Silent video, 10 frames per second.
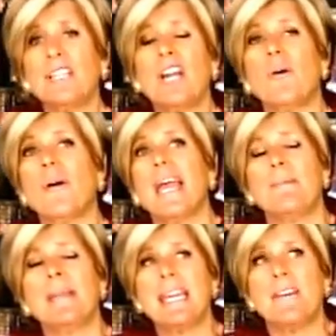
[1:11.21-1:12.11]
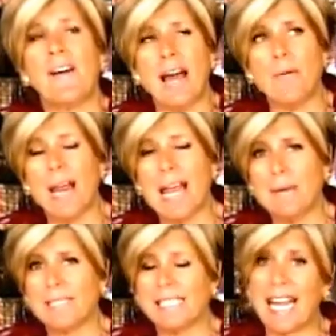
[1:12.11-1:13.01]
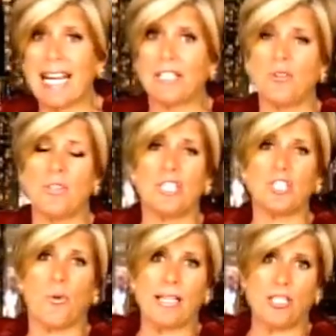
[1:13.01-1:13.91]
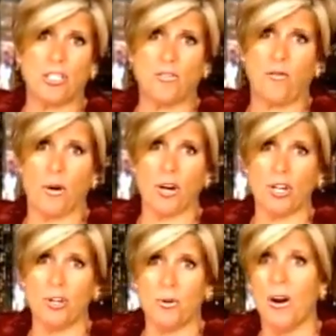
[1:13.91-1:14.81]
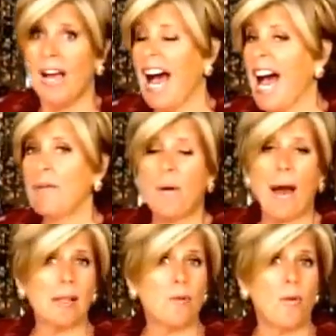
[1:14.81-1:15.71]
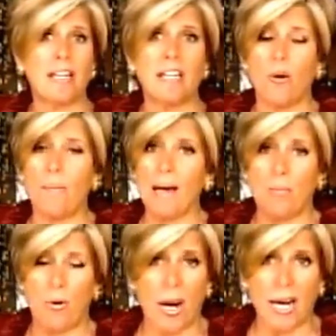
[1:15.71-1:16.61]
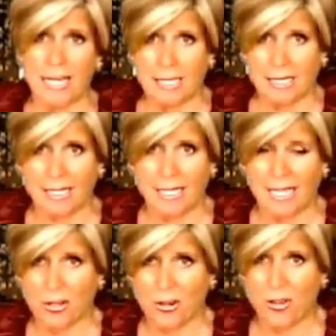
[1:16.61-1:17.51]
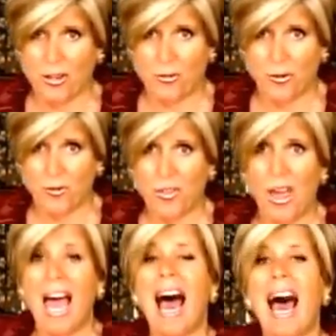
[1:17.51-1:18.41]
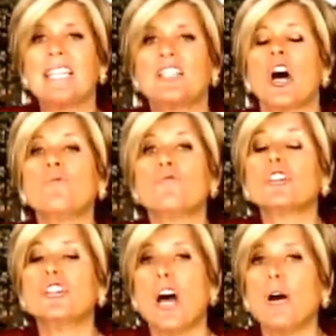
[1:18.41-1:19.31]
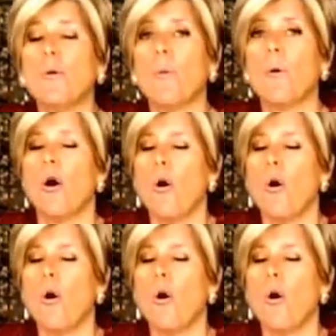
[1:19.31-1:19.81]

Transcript: you know, Amy, if I were able to answer this question for you, I would probably win a Nobel Prize, to tell you the truth. I don't know.